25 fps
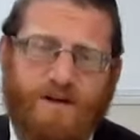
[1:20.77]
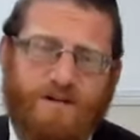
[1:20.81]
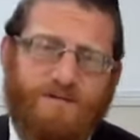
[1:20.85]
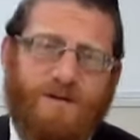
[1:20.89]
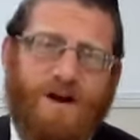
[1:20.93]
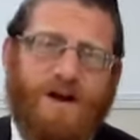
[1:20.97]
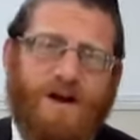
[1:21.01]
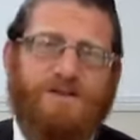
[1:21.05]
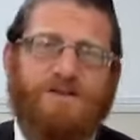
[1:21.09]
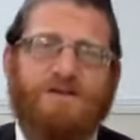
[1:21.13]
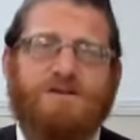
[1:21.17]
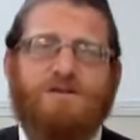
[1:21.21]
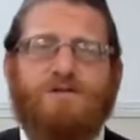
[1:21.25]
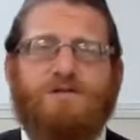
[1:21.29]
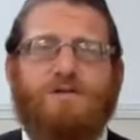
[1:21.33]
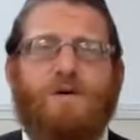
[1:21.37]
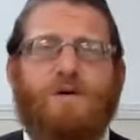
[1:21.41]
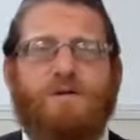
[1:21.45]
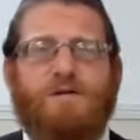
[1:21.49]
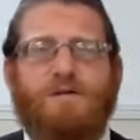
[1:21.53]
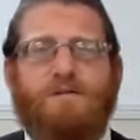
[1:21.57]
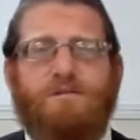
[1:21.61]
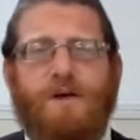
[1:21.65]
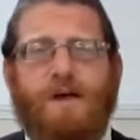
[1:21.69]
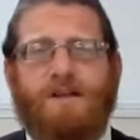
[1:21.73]
Rashi is
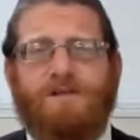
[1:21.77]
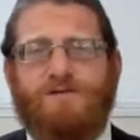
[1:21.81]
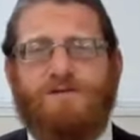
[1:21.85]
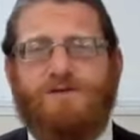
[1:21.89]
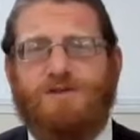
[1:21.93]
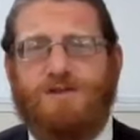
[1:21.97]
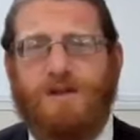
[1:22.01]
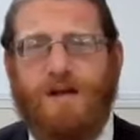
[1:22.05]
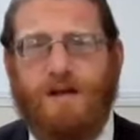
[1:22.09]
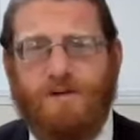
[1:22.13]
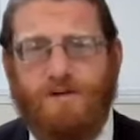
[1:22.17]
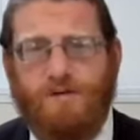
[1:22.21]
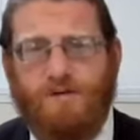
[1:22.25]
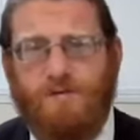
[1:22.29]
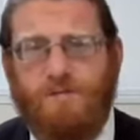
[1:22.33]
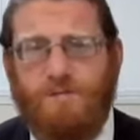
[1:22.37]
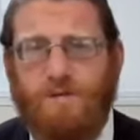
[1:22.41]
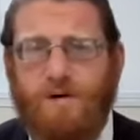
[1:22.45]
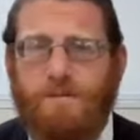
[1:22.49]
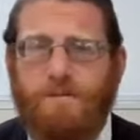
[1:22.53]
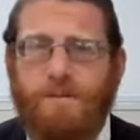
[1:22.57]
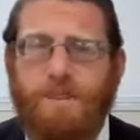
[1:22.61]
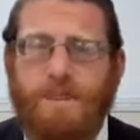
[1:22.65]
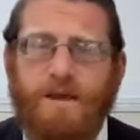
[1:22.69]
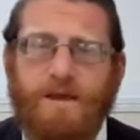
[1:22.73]
quoting the Medrash
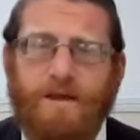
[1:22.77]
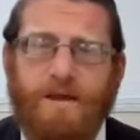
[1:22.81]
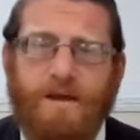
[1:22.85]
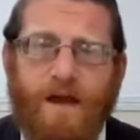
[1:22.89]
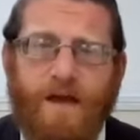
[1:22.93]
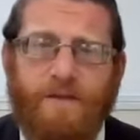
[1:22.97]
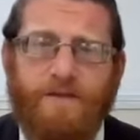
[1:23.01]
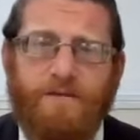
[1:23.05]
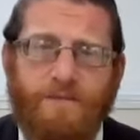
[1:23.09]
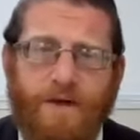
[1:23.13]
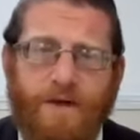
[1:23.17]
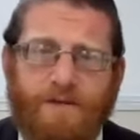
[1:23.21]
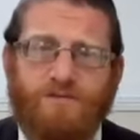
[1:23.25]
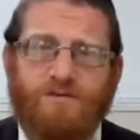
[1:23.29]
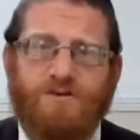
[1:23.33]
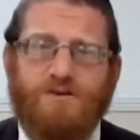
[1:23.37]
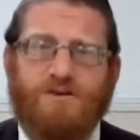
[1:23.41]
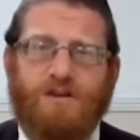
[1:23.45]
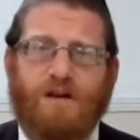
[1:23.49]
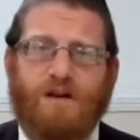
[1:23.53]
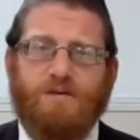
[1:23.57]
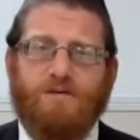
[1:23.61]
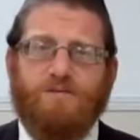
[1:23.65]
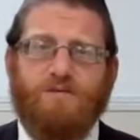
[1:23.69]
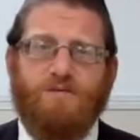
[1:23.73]
Tanchuma, and the Medrash
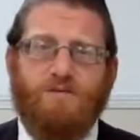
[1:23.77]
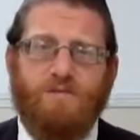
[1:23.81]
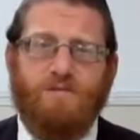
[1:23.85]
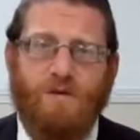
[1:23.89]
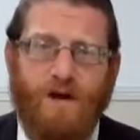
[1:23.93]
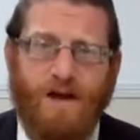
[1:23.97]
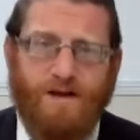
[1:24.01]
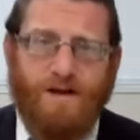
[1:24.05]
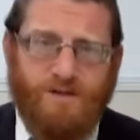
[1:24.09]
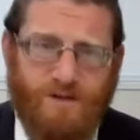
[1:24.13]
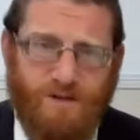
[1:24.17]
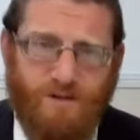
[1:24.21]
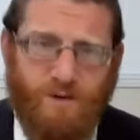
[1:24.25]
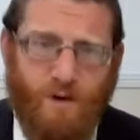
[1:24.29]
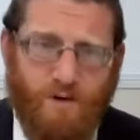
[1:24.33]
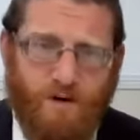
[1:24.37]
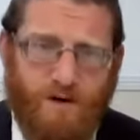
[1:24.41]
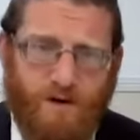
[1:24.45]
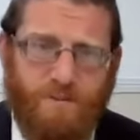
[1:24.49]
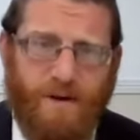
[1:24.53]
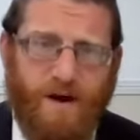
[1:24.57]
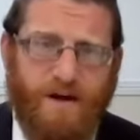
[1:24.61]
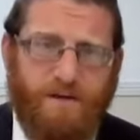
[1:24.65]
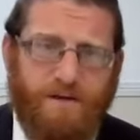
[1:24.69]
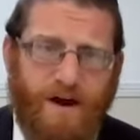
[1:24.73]
Tanchuma, as
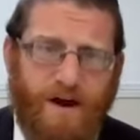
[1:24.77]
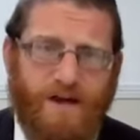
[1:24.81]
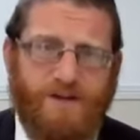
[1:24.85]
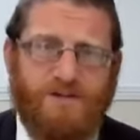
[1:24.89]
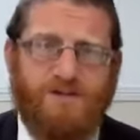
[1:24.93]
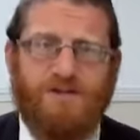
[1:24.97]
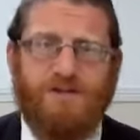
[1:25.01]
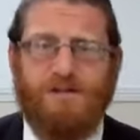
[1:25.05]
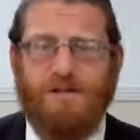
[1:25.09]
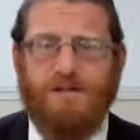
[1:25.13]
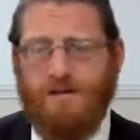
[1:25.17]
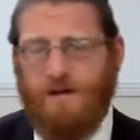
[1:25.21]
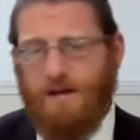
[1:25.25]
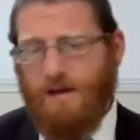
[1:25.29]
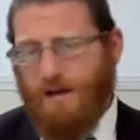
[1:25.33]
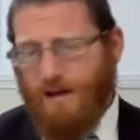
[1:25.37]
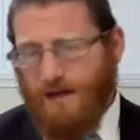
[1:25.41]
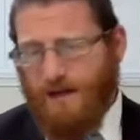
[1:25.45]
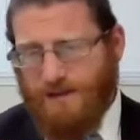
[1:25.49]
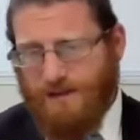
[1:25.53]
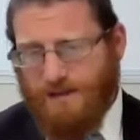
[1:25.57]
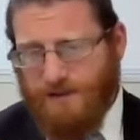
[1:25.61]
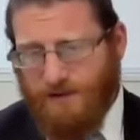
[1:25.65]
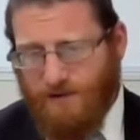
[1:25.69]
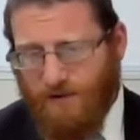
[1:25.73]
quoted by Rashi,
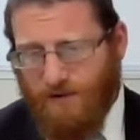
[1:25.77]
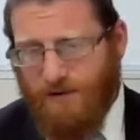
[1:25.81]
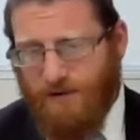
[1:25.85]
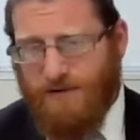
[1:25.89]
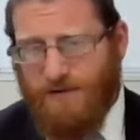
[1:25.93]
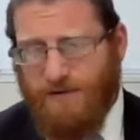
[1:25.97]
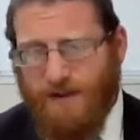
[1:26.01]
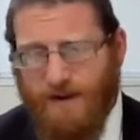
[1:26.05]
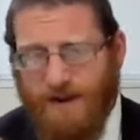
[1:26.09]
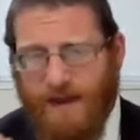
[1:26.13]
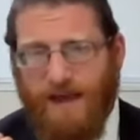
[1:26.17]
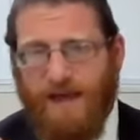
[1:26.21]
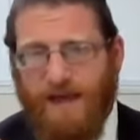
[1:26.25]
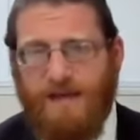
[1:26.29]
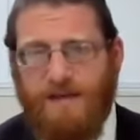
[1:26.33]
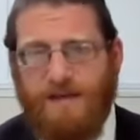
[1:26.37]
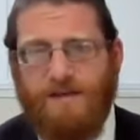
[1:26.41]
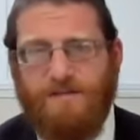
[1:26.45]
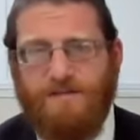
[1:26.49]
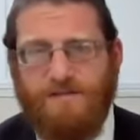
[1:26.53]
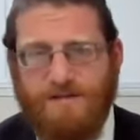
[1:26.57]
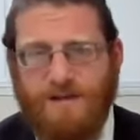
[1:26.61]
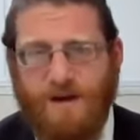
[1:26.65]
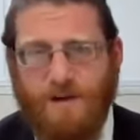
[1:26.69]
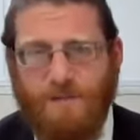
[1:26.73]
is learning that
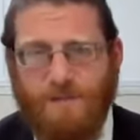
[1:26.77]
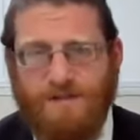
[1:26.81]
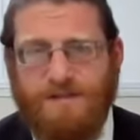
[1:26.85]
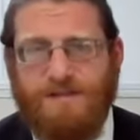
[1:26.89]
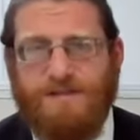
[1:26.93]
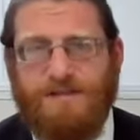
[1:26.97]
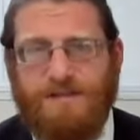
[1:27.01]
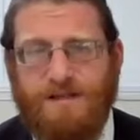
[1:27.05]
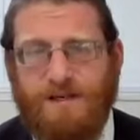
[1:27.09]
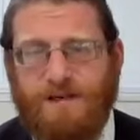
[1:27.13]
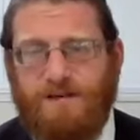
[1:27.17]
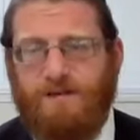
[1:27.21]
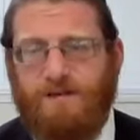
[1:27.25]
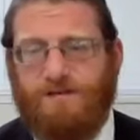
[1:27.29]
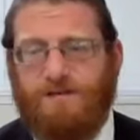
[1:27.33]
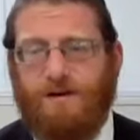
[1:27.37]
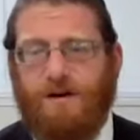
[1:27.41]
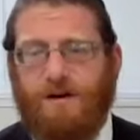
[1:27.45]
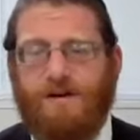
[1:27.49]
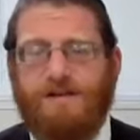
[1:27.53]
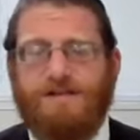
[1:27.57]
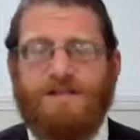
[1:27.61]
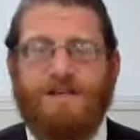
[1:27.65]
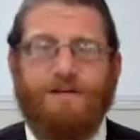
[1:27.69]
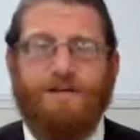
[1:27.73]
Eikev is coming to signal to
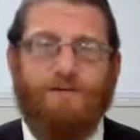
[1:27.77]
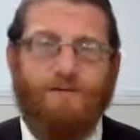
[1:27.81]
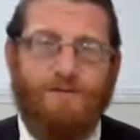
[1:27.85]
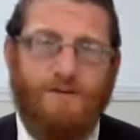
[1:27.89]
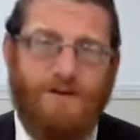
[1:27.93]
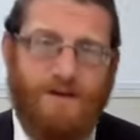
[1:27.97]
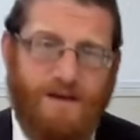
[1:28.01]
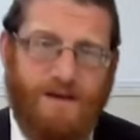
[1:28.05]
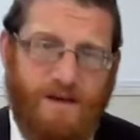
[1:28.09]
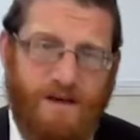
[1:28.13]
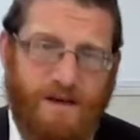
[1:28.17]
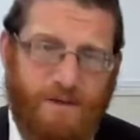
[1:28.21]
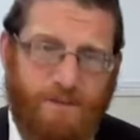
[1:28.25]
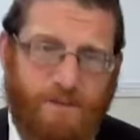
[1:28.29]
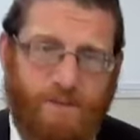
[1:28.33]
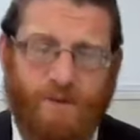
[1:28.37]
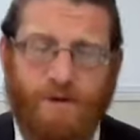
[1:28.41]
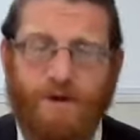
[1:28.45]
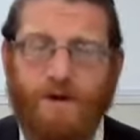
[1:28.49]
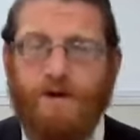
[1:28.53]
us if we keep